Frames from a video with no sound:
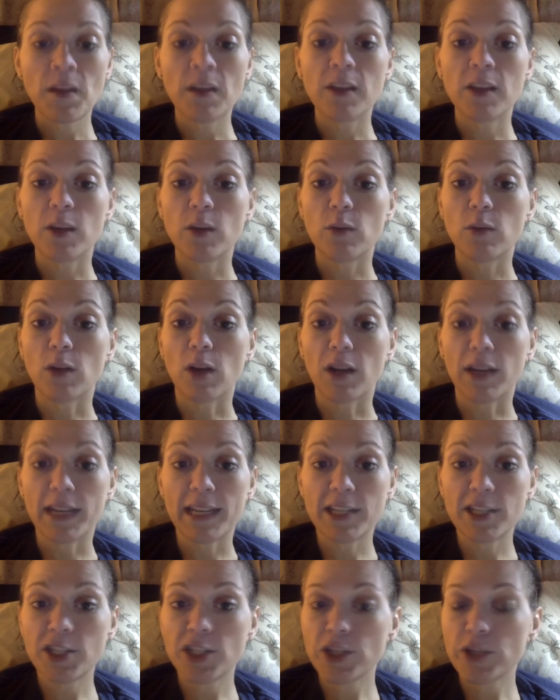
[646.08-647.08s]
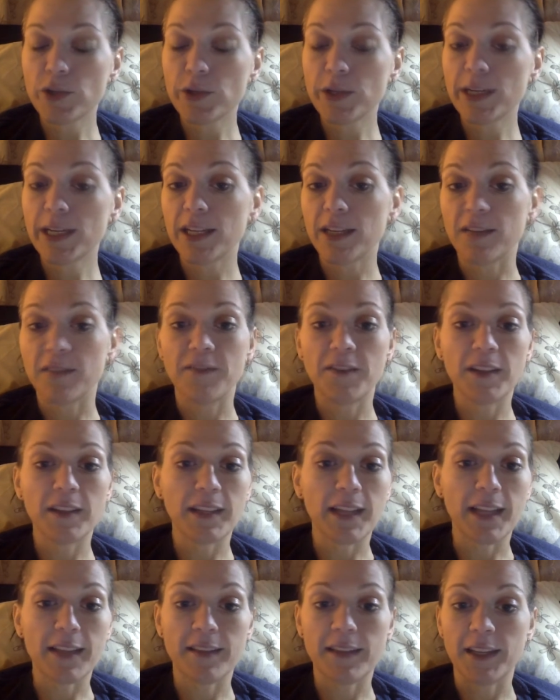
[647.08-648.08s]
You log into it, you
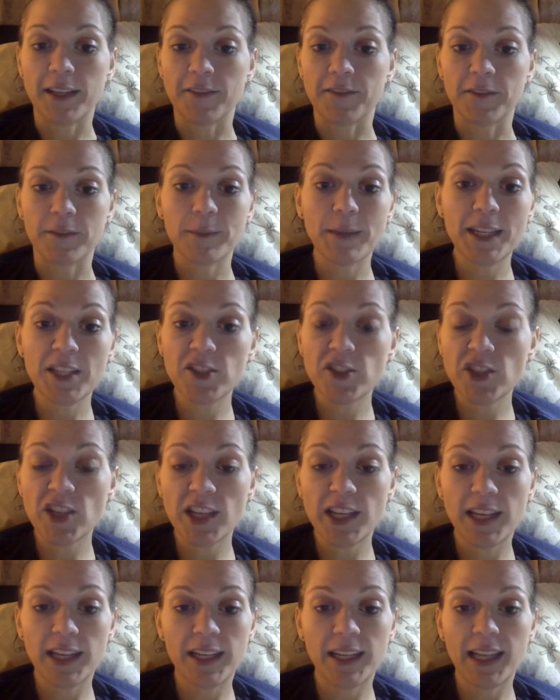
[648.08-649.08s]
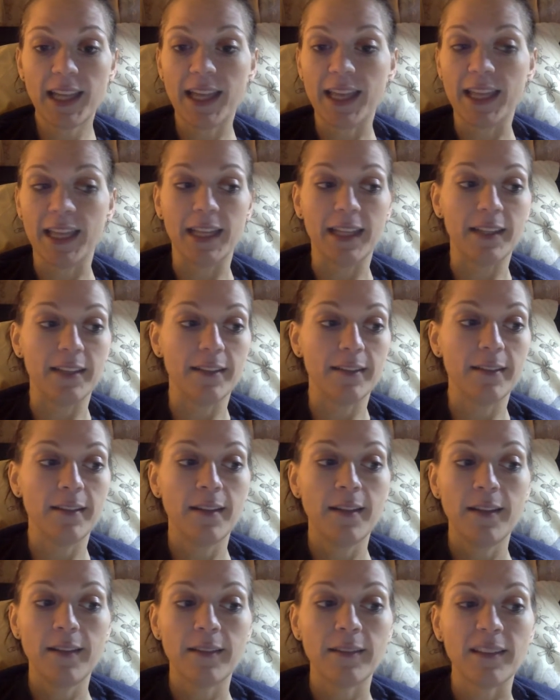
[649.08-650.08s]
fill out the information, and
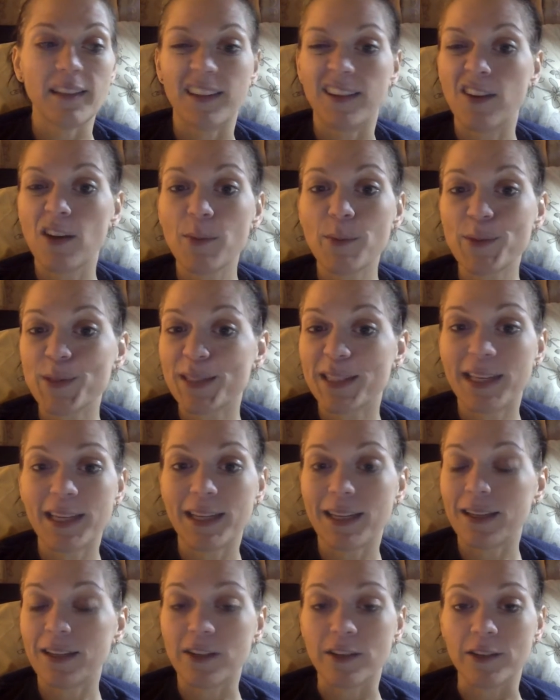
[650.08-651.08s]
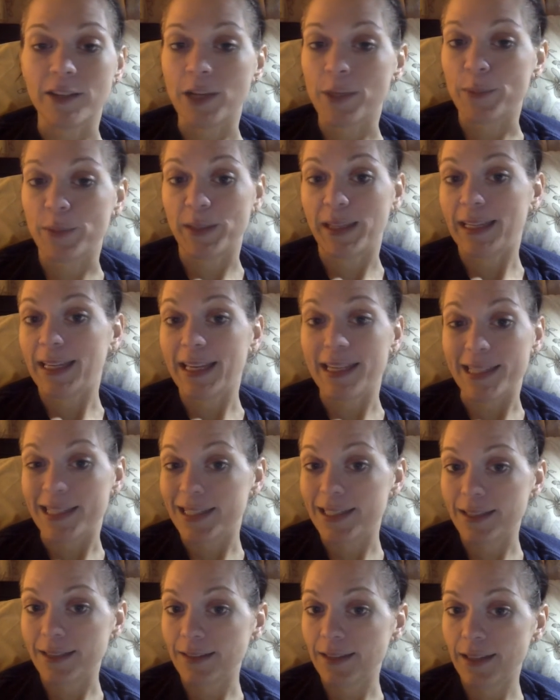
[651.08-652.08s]
like you almost get it, your number like
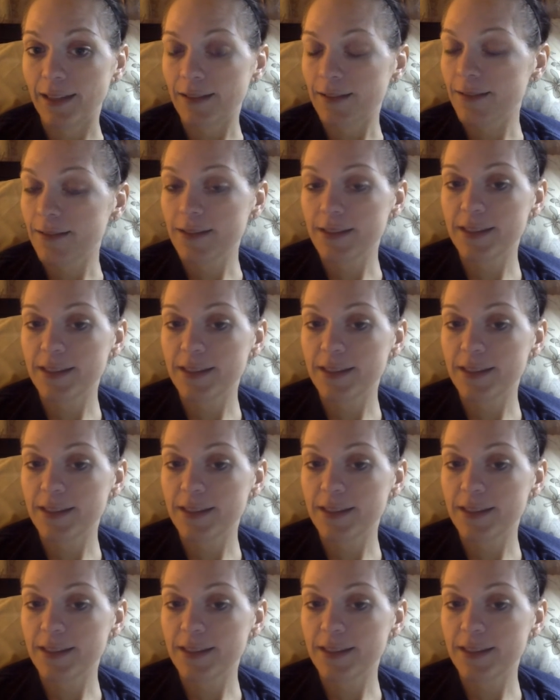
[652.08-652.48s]
instantly.